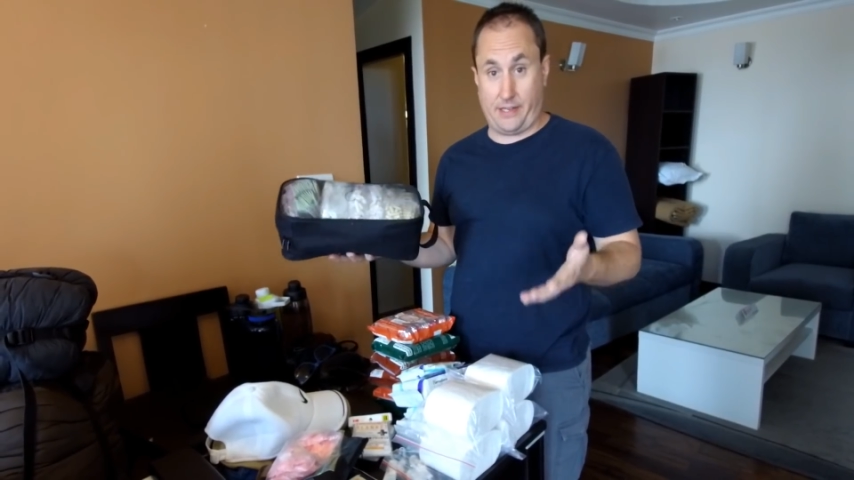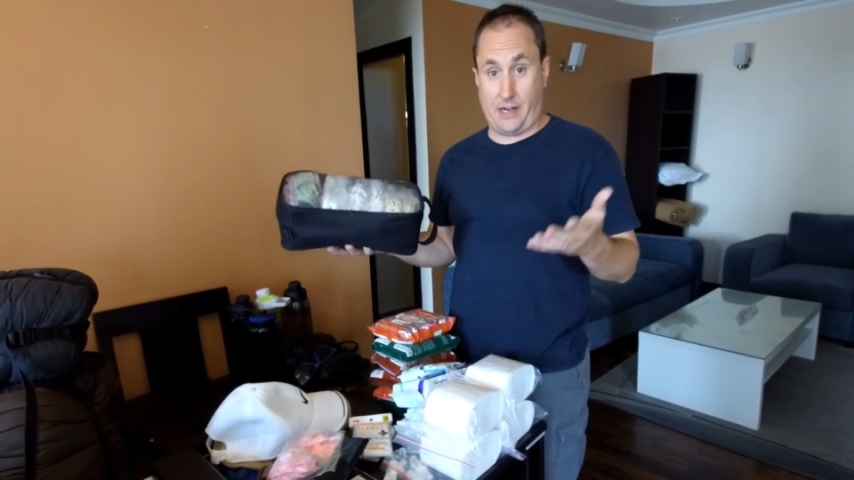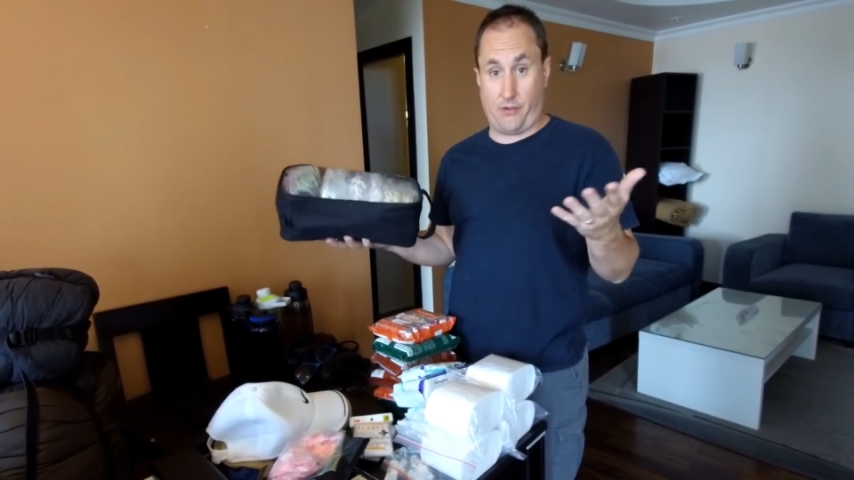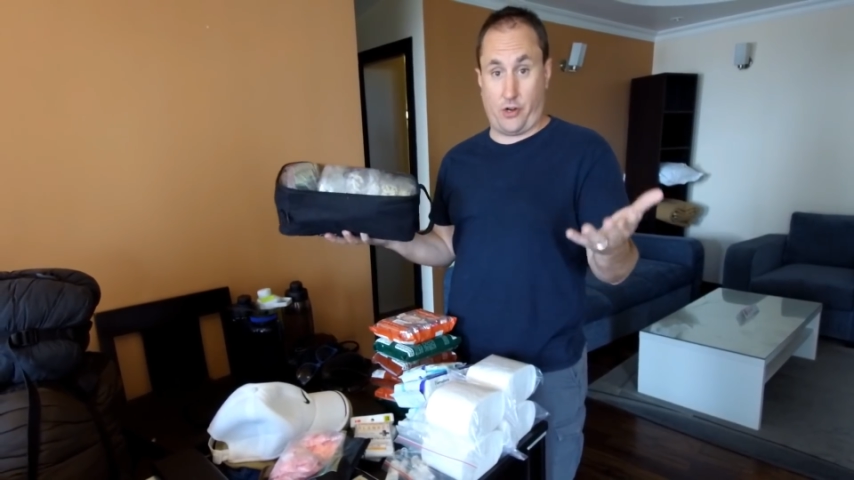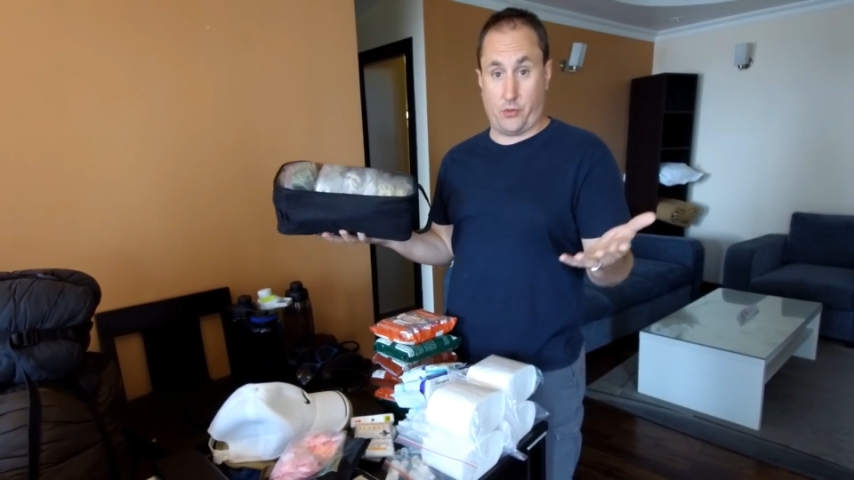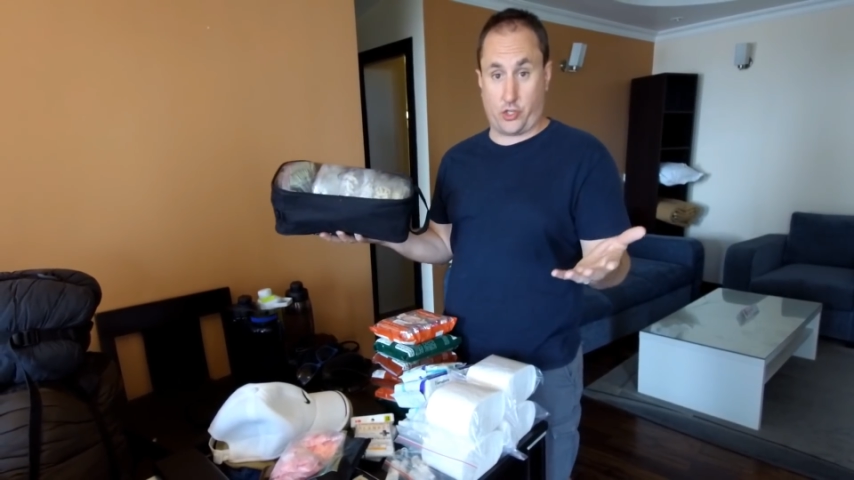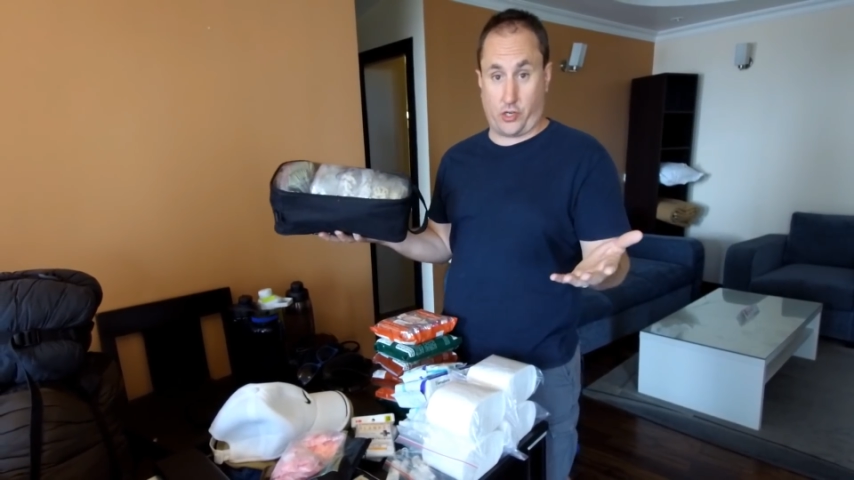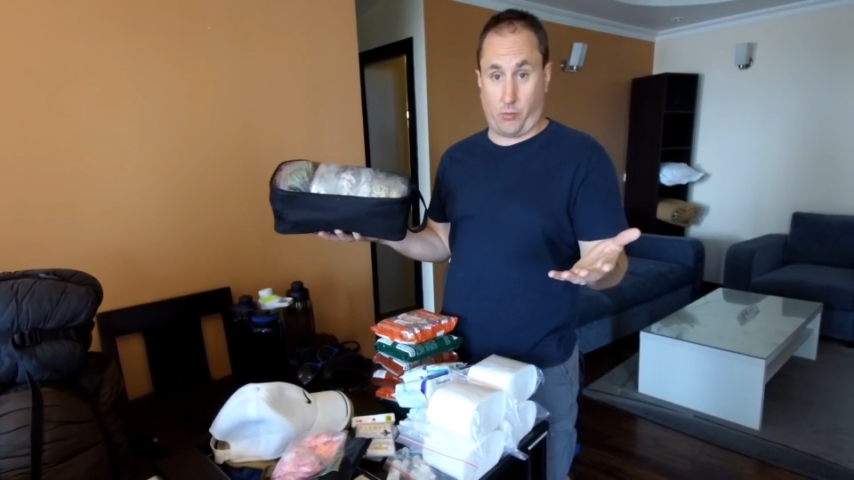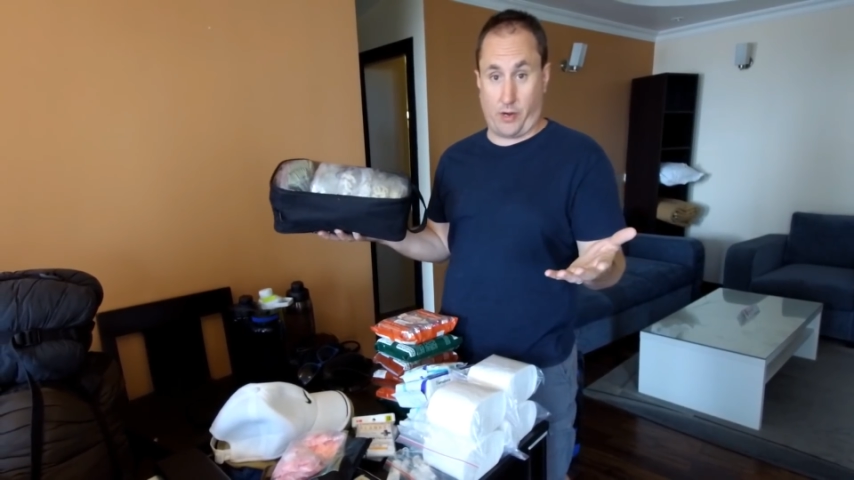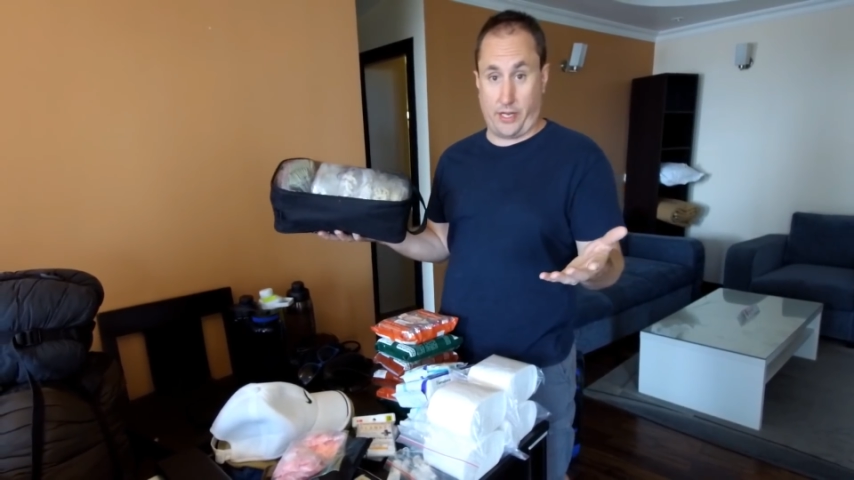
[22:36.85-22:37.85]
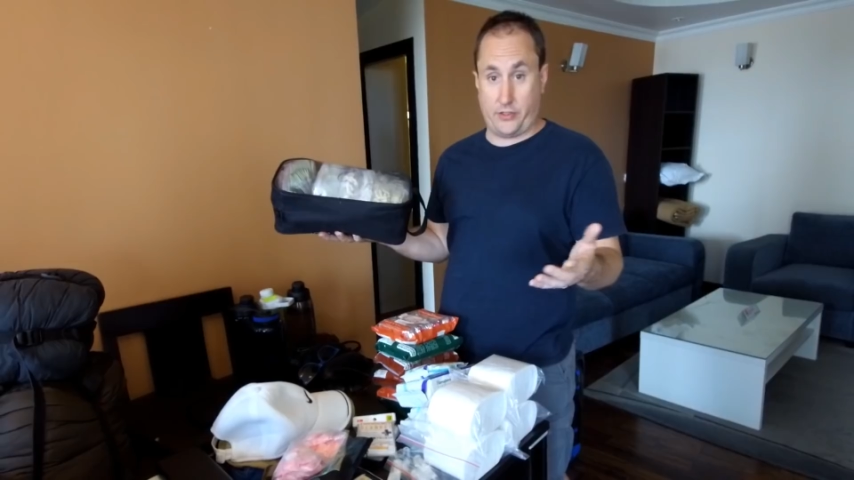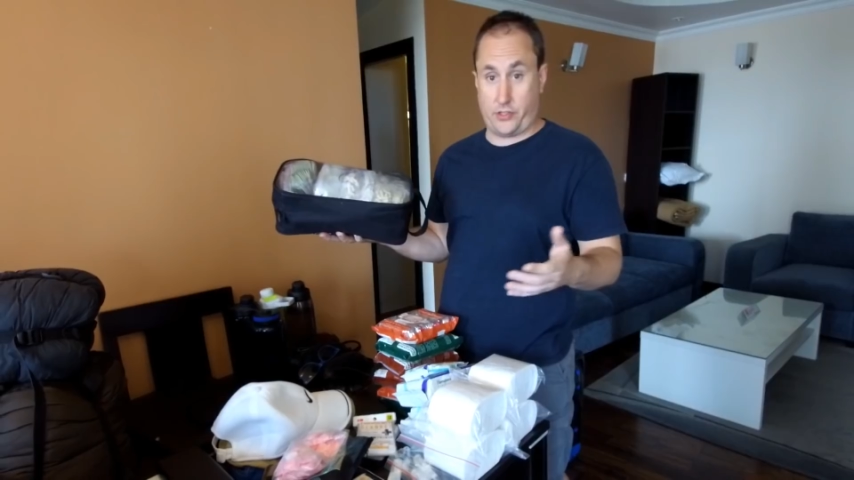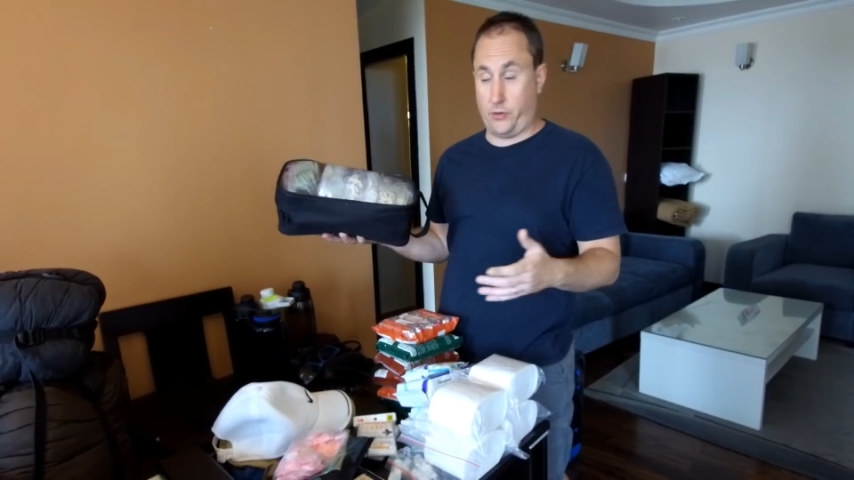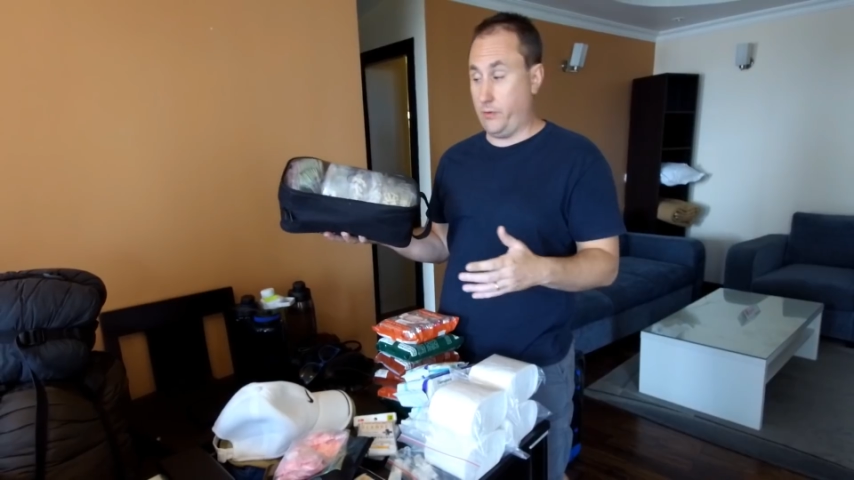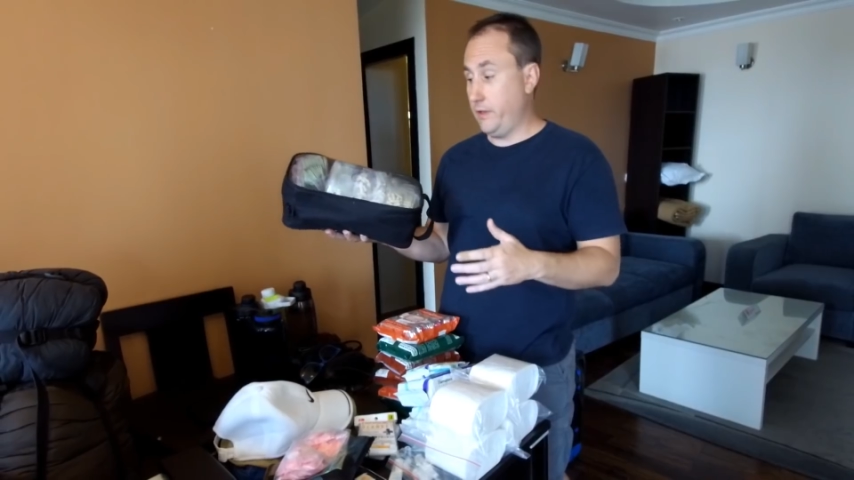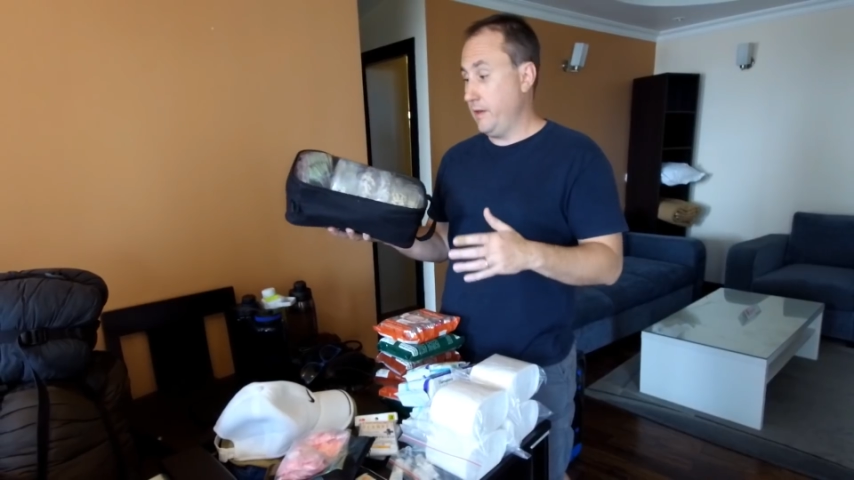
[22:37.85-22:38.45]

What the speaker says: You never know what you're going to run into.